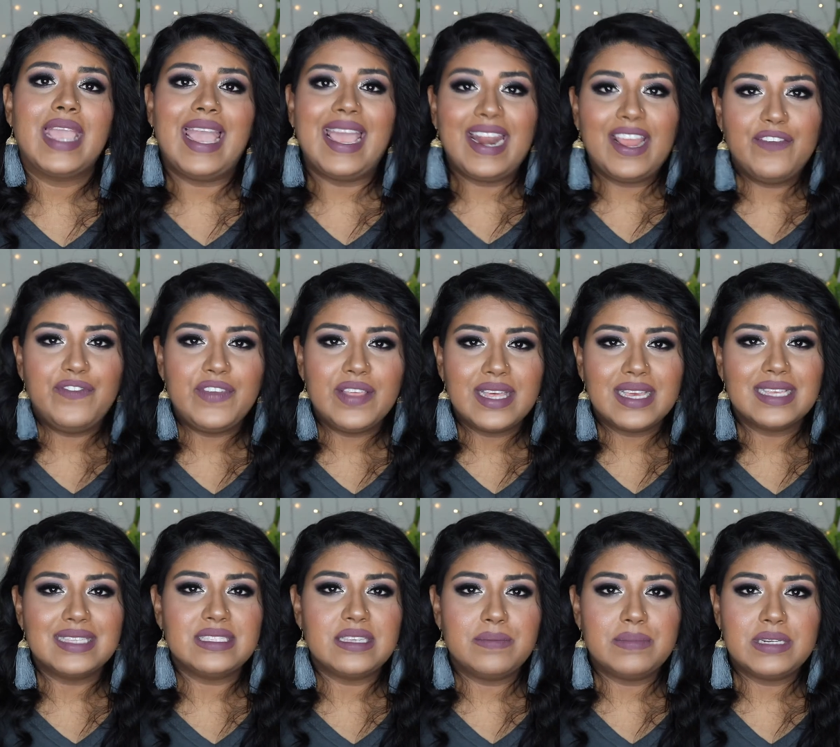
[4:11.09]
And I feel
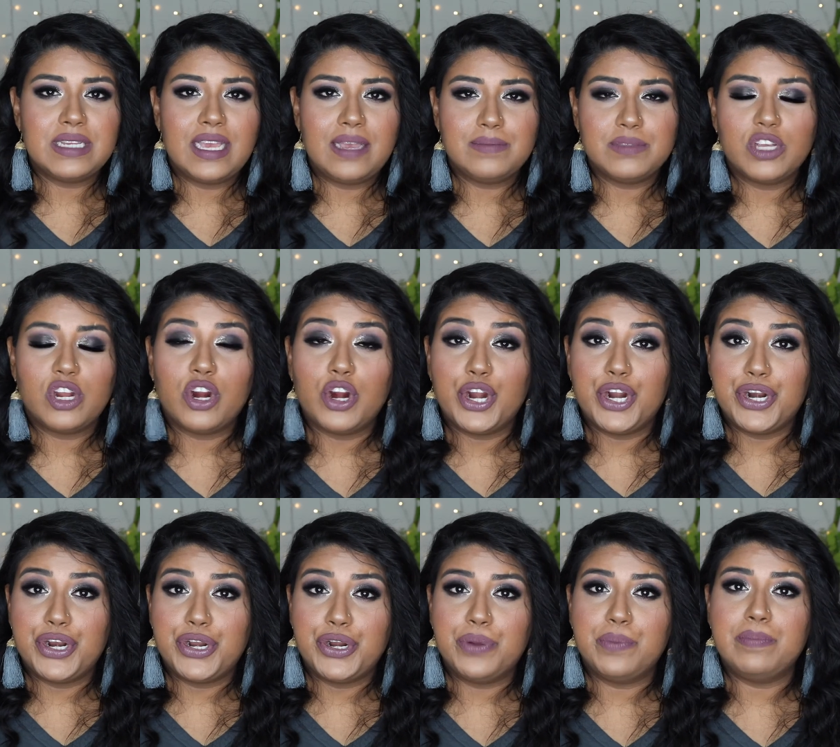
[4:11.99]
like it's sometimes
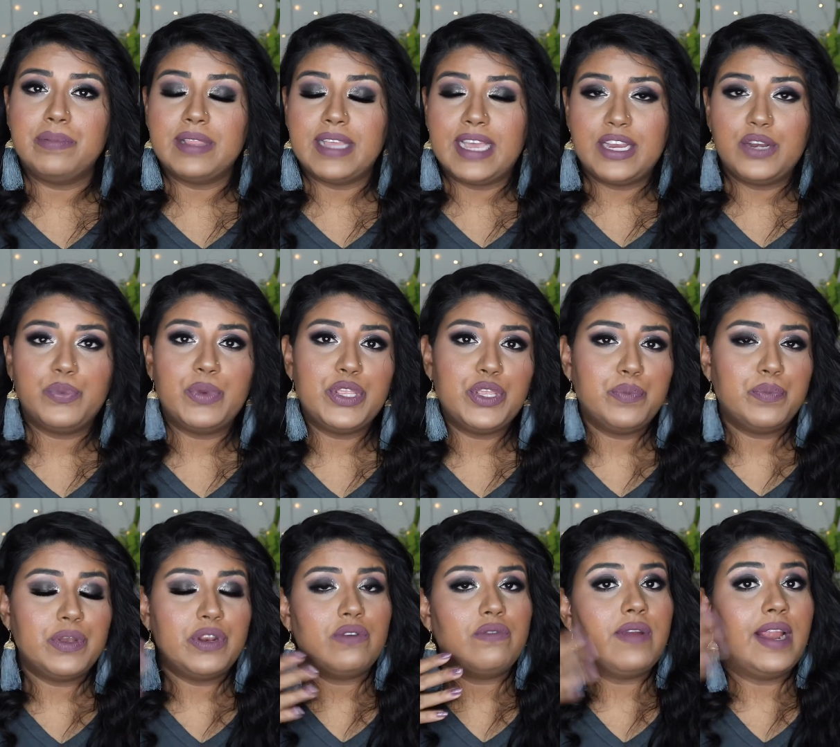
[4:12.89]
harder to blend when you
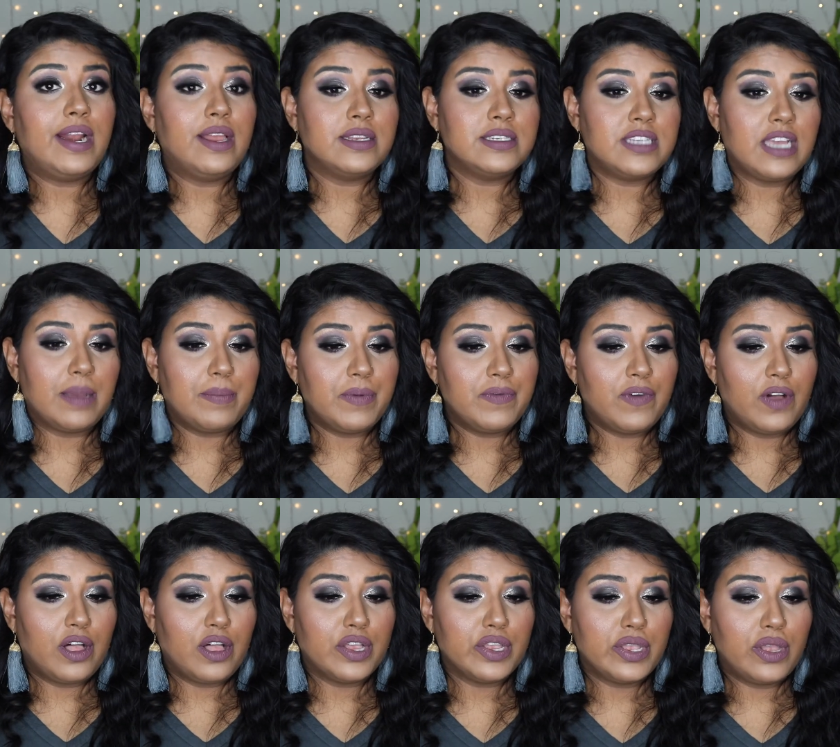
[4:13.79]
put it right on top
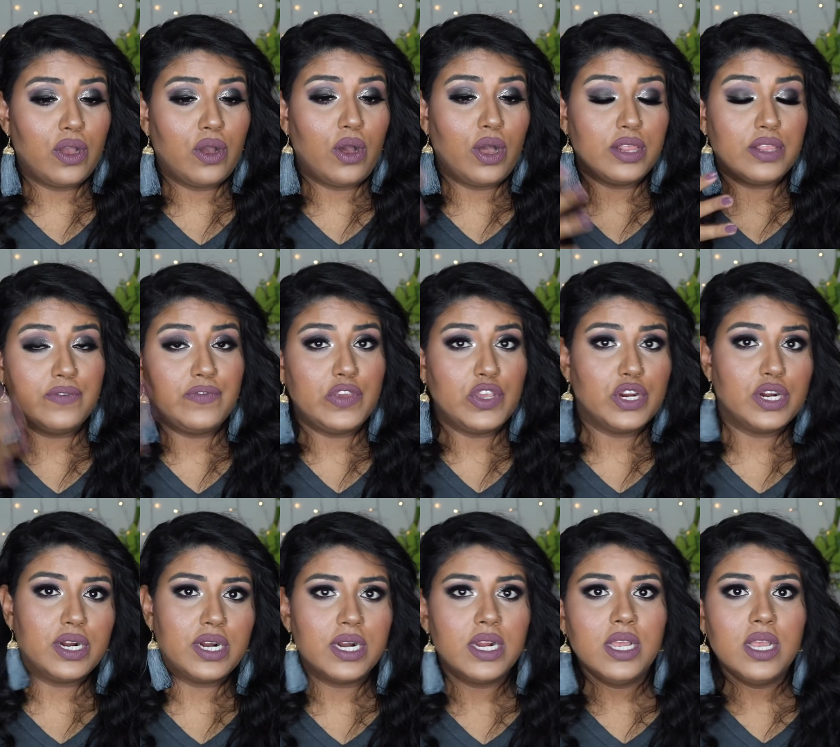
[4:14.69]
of all of
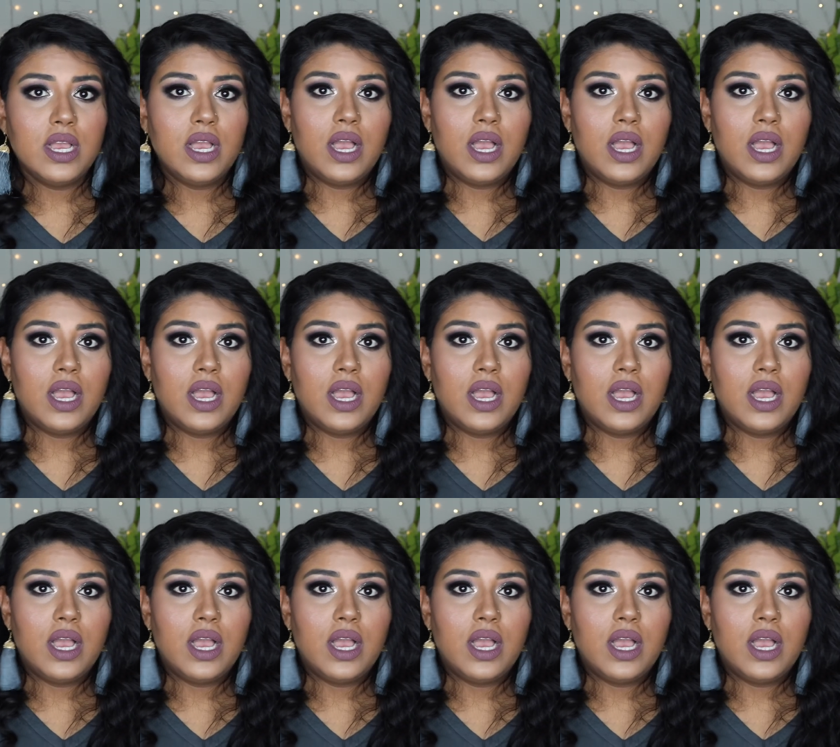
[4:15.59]
your